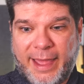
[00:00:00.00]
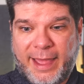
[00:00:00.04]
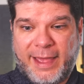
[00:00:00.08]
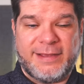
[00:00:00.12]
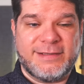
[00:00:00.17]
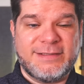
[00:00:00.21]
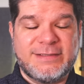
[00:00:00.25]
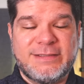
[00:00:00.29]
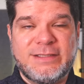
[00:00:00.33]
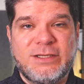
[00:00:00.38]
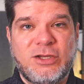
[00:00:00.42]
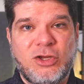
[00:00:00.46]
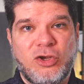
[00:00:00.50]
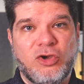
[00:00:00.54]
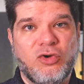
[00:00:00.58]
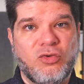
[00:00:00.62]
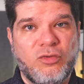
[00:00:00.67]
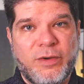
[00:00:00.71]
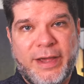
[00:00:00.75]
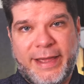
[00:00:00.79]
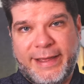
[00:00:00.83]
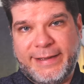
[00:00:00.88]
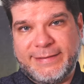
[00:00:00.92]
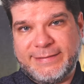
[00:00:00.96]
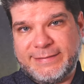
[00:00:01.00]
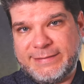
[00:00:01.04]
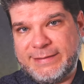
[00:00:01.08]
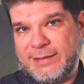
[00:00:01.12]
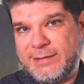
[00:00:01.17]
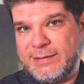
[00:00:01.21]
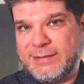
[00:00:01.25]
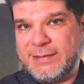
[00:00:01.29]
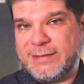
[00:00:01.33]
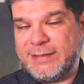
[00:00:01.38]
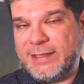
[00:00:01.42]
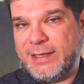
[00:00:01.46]
as new as
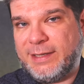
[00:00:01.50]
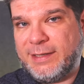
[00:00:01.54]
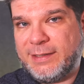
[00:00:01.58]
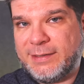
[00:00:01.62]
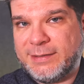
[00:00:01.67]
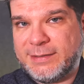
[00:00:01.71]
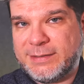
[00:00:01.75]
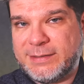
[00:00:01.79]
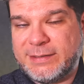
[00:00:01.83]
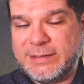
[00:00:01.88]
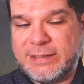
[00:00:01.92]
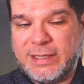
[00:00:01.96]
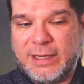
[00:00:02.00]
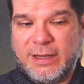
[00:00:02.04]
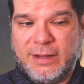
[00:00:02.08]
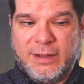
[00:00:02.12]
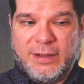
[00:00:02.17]
this is.